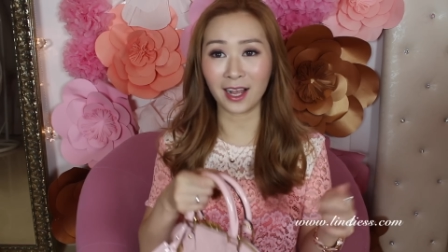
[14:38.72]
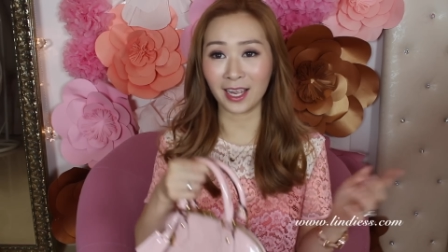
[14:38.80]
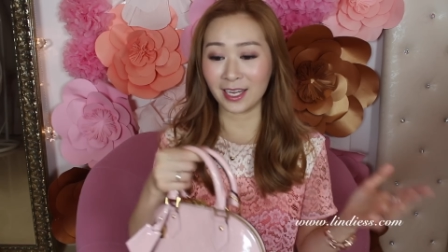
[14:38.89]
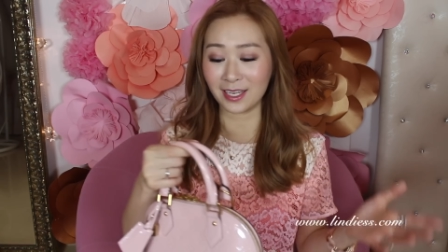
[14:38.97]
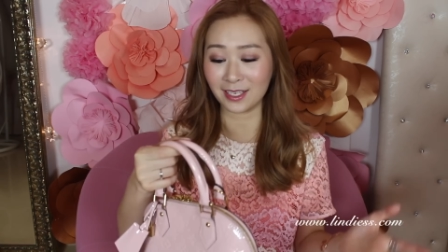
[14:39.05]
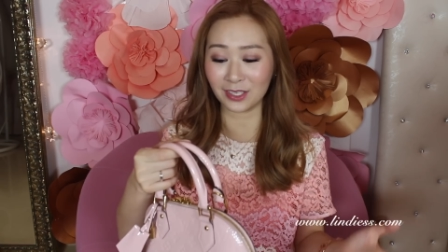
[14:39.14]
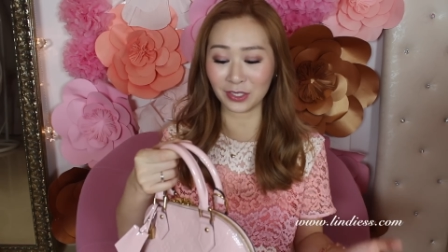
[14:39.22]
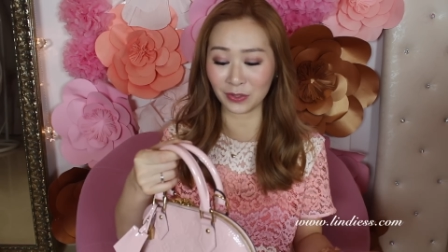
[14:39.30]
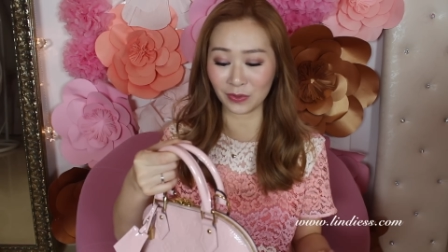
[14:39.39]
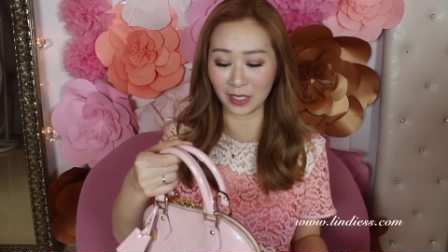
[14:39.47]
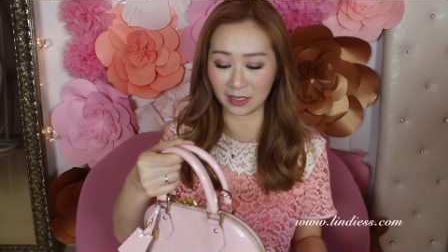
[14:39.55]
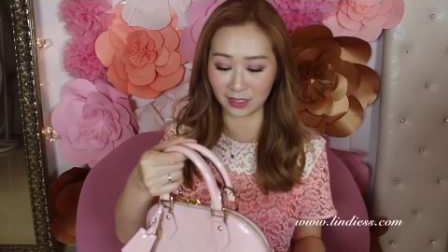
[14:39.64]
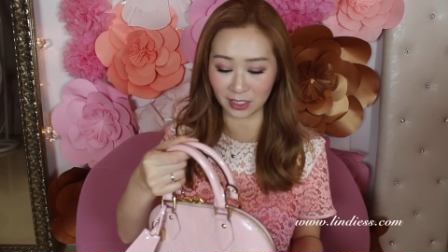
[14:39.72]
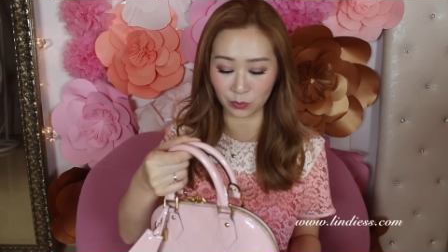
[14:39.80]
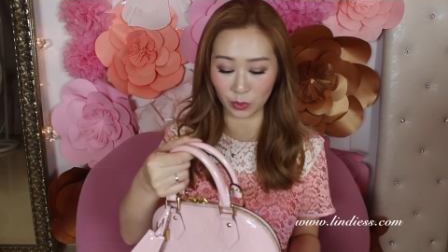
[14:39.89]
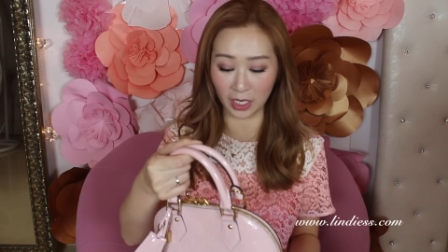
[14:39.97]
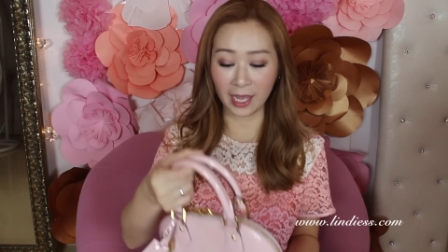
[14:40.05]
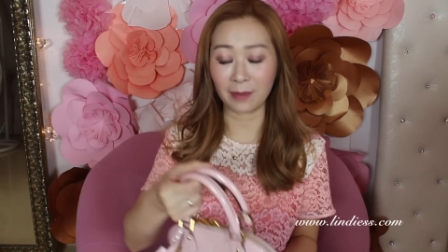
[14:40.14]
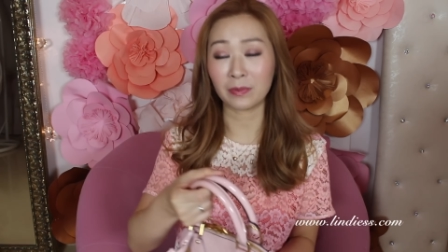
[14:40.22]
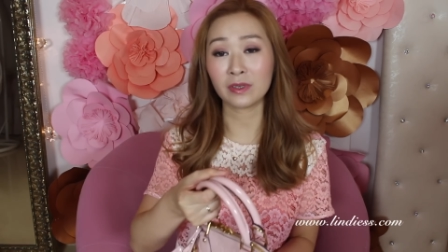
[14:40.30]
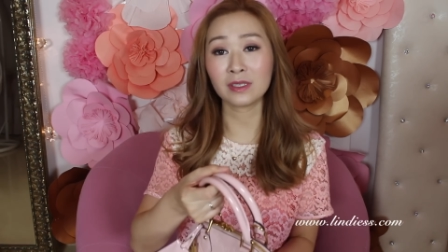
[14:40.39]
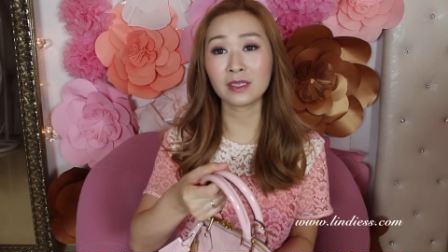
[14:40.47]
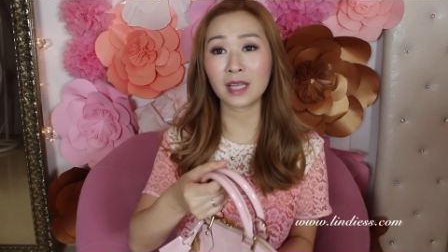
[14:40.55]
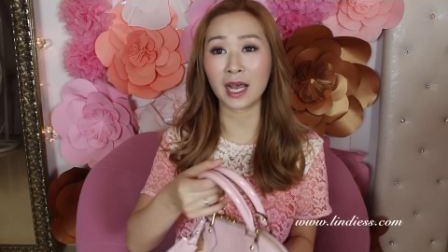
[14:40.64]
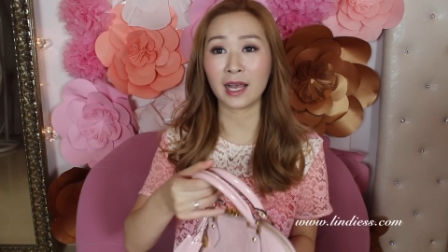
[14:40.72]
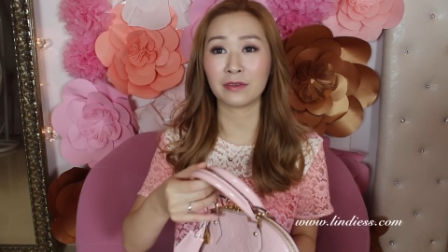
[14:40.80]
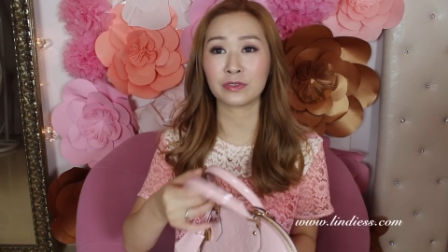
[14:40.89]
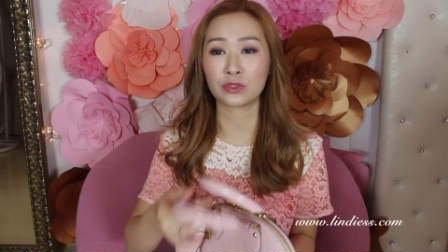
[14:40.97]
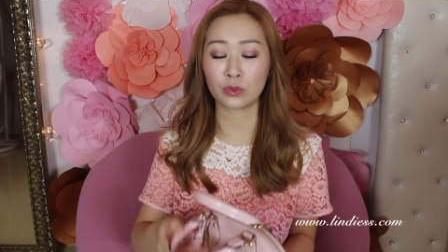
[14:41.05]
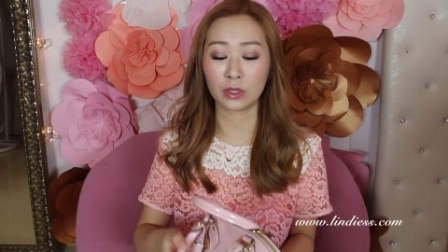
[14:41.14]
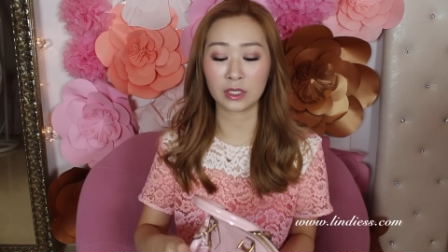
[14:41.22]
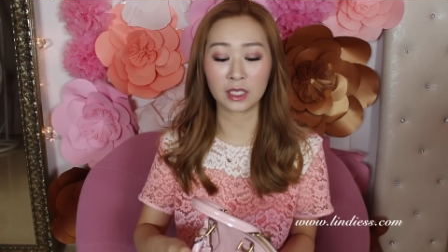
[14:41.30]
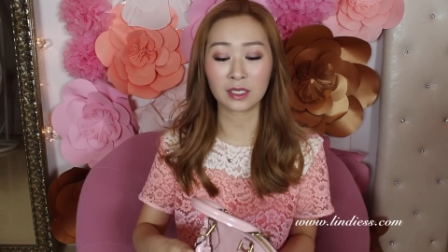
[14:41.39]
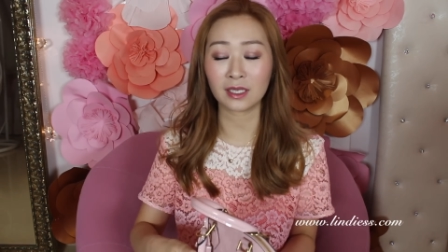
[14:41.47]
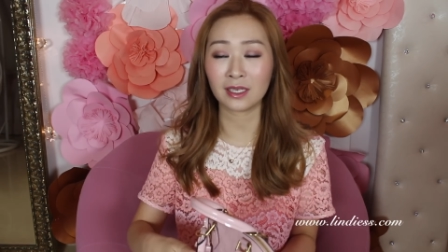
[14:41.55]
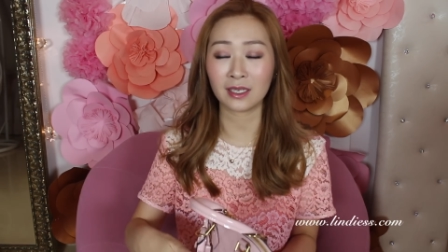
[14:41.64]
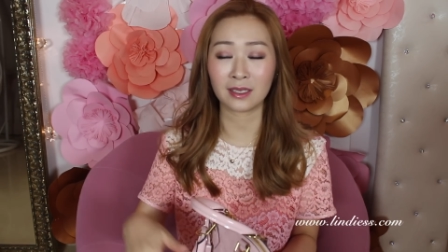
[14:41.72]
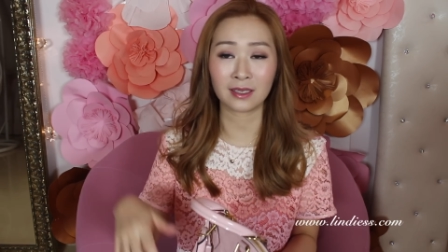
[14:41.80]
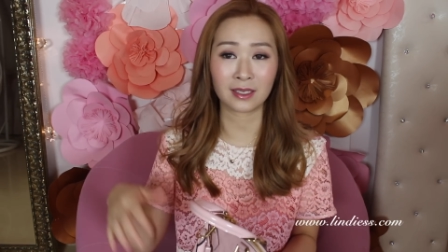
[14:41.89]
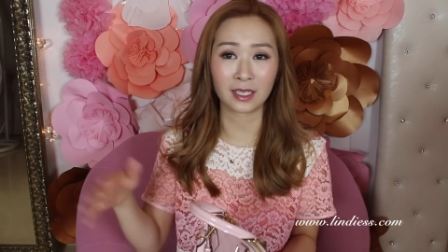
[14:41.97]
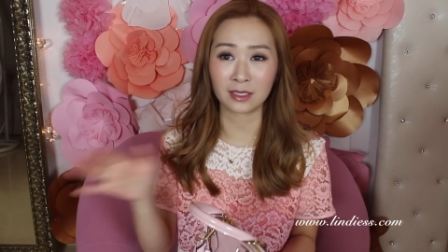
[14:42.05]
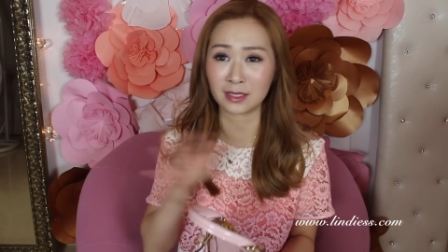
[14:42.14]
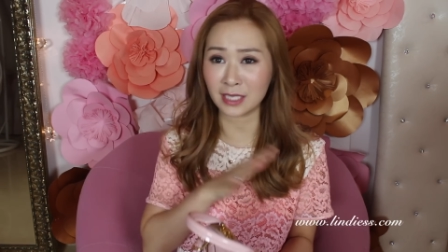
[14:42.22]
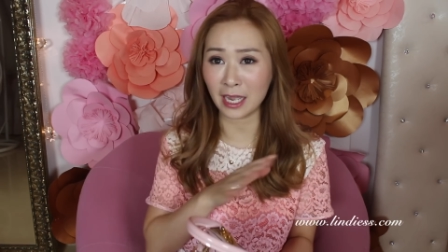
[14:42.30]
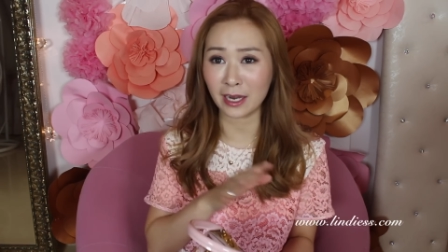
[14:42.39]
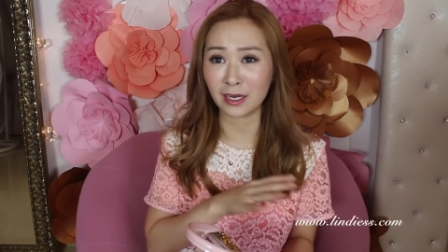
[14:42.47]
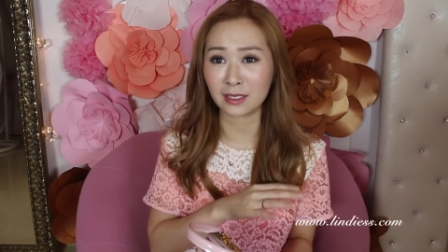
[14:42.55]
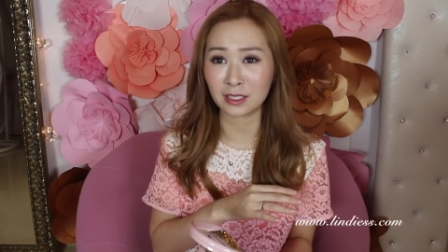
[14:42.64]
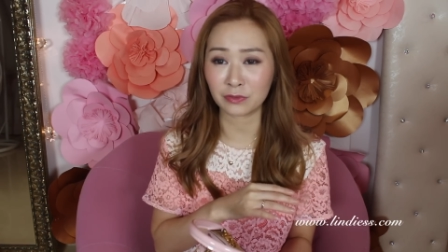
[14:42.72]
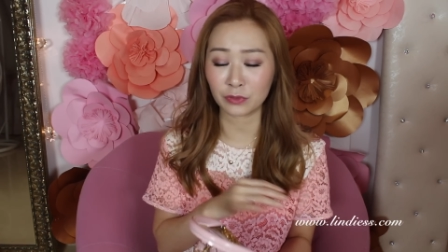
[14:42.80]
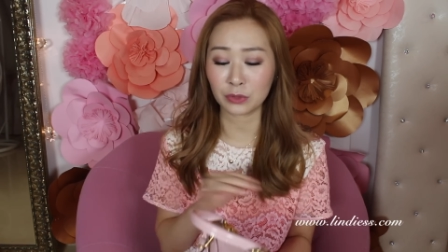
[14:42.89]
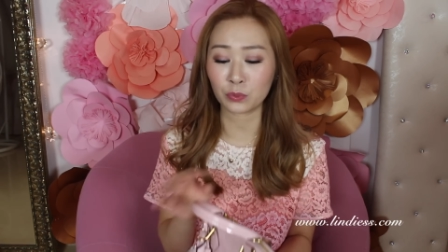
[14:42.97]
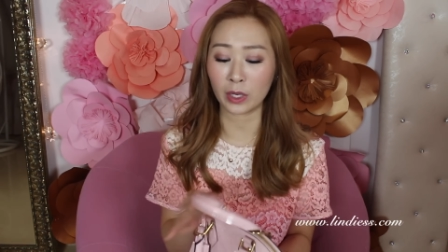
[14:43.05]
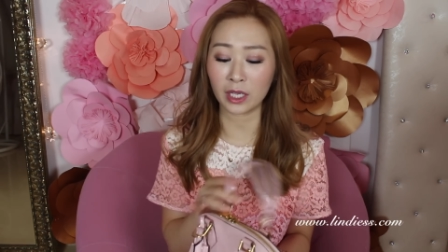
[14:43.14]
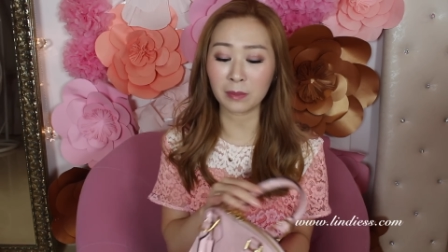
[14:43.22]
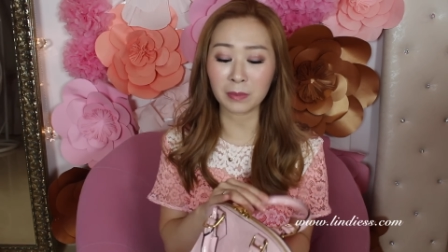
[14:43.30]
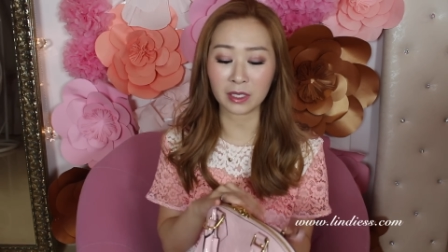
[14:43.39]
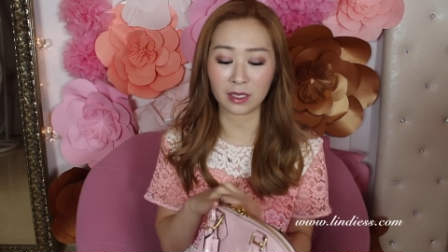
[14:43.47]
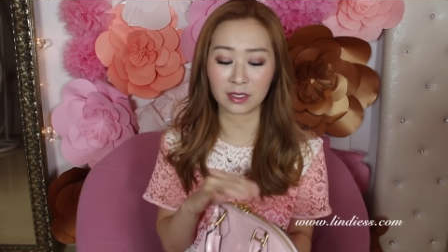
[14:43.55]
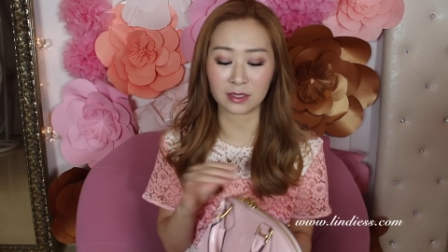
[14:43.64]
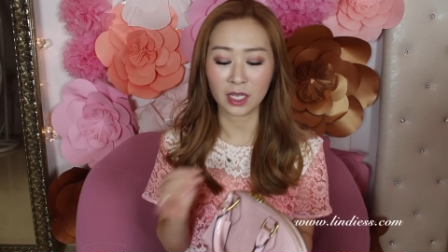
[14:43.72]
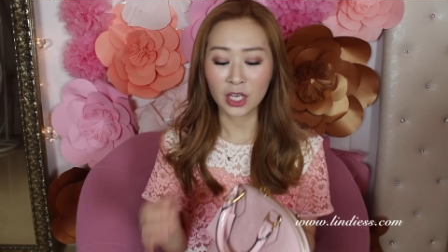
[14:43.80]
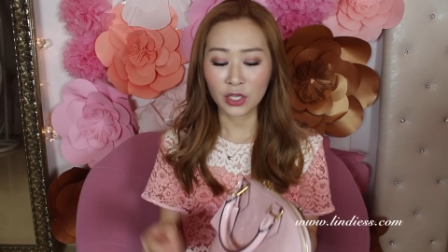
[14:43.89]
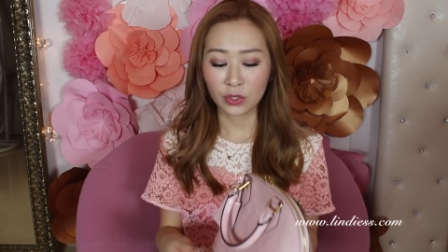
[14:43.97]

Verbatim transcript: I knew that this would happen, I've stored it in entire different way because